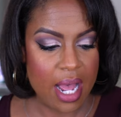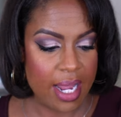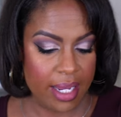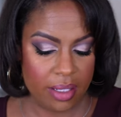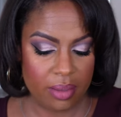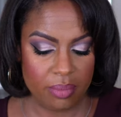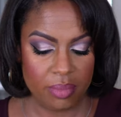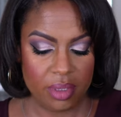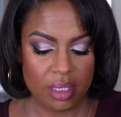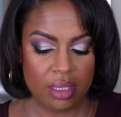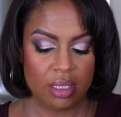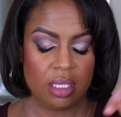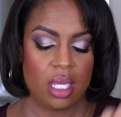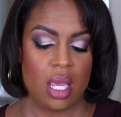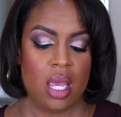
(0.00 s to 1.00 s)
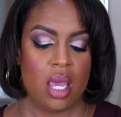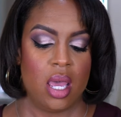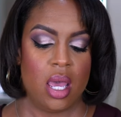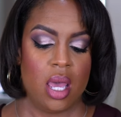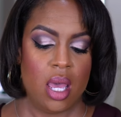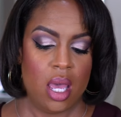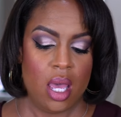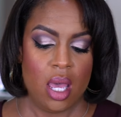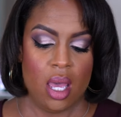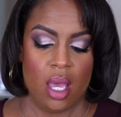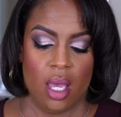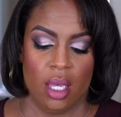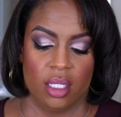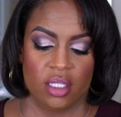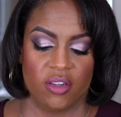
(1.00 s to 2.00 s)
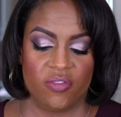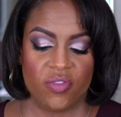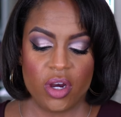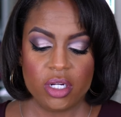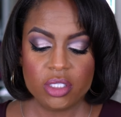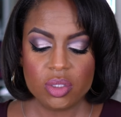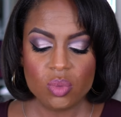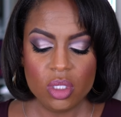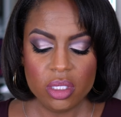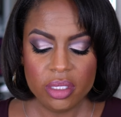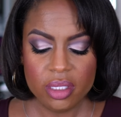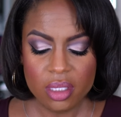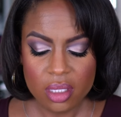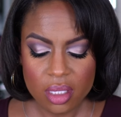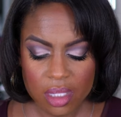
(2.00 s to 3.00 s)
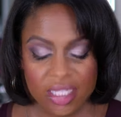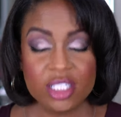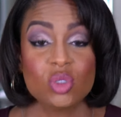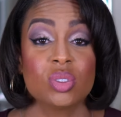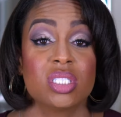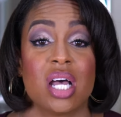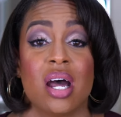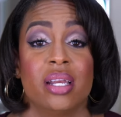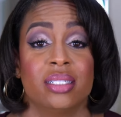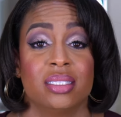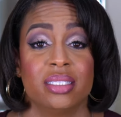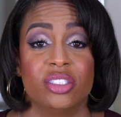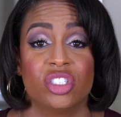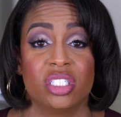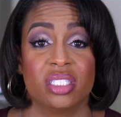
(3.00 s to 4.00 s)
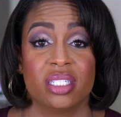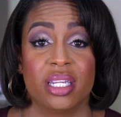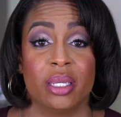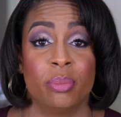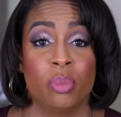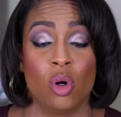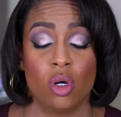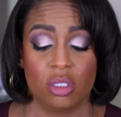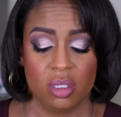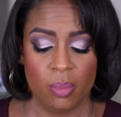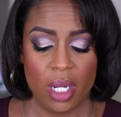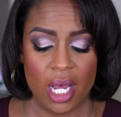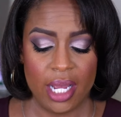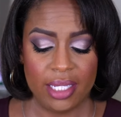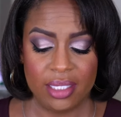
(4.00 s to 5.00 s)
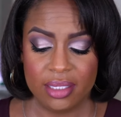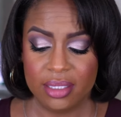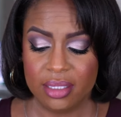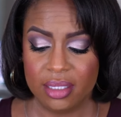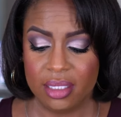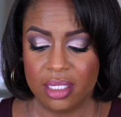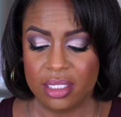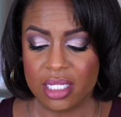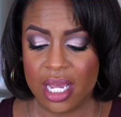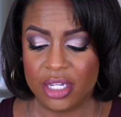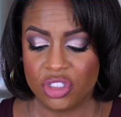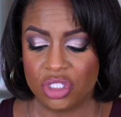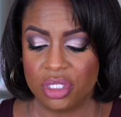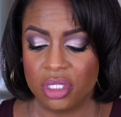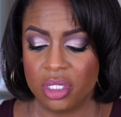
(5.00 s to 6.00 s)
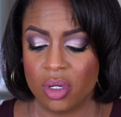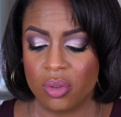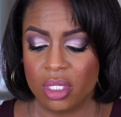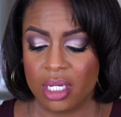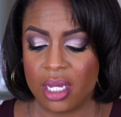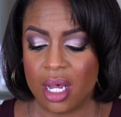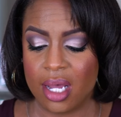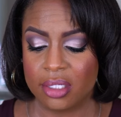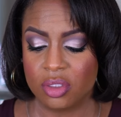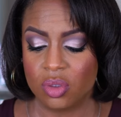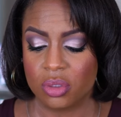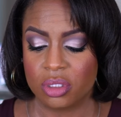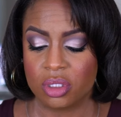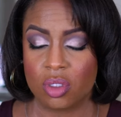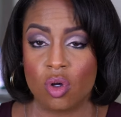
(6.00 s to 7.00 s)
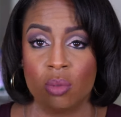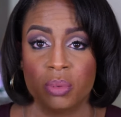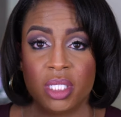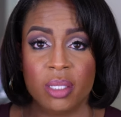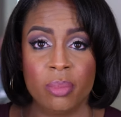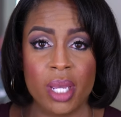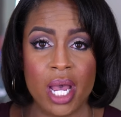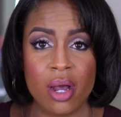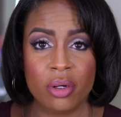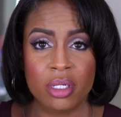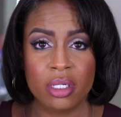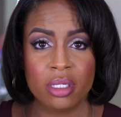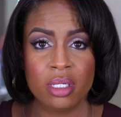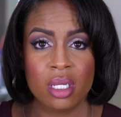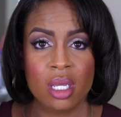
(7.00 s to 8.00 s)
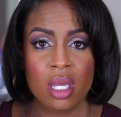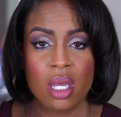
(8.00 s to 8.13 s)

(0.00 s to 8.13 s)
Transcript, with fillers: items. The first one, this was honestly just an impulse buy. This is the Natasha Denona Contour Sculpting Powder.